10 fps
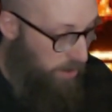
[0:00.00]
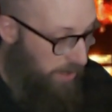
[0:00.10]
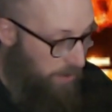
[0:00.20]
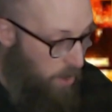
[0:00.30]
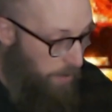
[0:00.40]
than
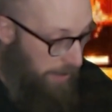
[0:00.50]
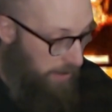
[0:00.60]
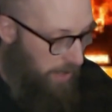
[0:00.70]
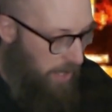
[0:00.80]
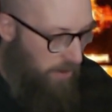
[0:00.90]
a moment,
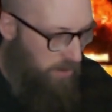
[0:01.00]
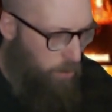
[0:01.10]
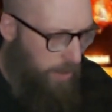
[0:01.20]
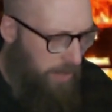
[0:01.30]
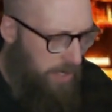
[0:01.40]
for
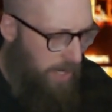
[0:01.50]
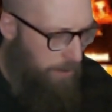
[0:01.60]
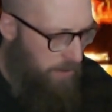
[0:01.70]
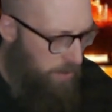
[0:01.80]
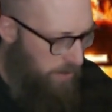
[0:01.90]
when the
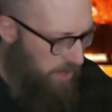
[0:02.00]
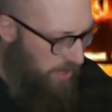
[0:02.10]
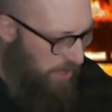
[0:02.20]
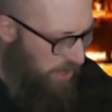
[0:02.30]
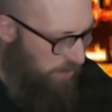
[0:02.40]
dumb
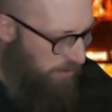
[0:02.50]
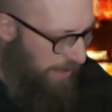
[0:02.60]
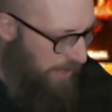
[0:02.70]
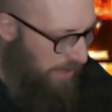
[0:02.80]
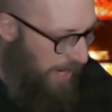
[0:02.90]
musician
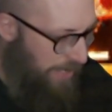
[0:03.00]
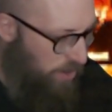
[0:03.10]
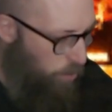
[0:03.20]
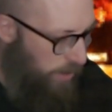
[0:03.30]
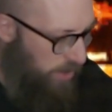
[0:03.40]
recognized
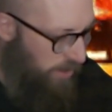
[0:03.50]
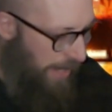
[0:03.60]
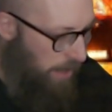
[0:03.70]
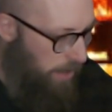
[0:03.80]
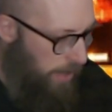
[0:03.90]
the whistled
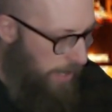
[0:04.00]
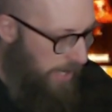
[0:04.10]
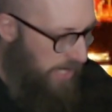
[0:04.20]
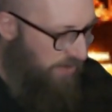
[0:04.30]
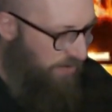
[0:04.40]
air,
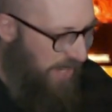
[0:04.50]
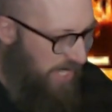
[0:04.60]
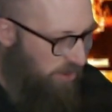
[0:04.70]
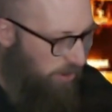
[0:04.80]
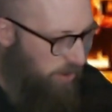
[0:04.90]
his
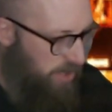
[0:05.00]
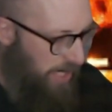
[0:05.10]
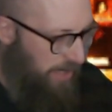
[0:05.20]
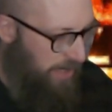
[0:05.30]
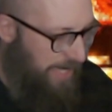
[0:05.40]
face grew
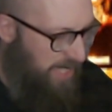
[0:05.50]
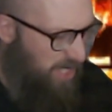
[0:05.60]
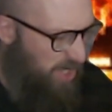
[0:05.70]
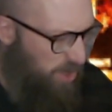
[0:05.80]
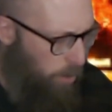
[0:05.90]
suddenly
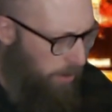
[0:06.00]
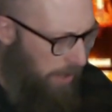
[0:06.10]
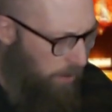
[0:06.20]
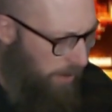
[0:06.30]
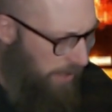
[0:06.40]

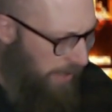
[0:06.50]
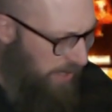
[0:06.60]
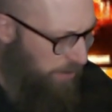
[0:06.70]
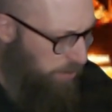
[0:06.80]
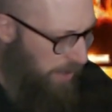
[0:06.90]
distorted with an
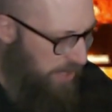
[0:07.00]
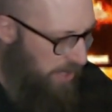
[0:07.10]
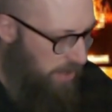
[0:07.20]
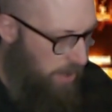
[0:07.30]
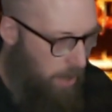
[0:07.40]

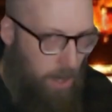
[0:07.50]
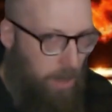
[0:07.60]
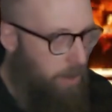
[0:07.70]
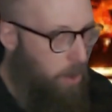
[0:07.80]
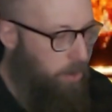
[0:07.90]
expression
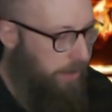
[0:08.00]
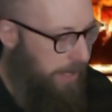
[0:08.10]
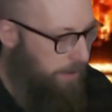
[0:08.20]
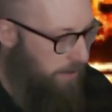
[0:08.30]
wholly